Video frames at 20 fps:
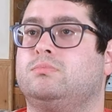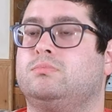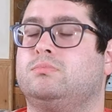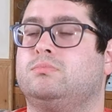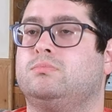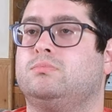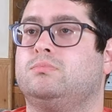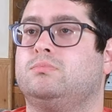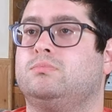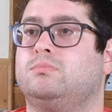
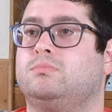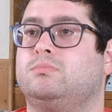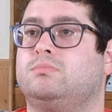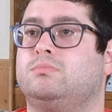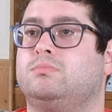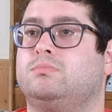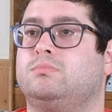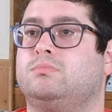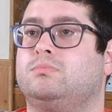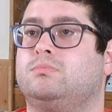
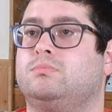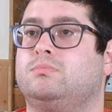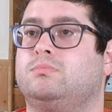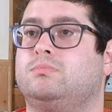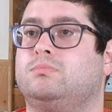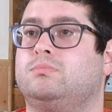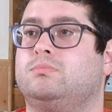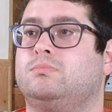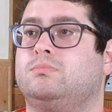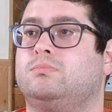
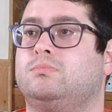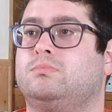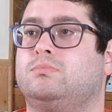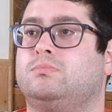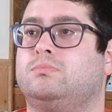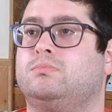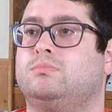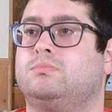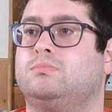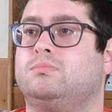
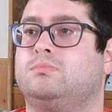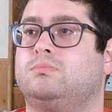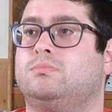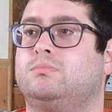Nothing is said.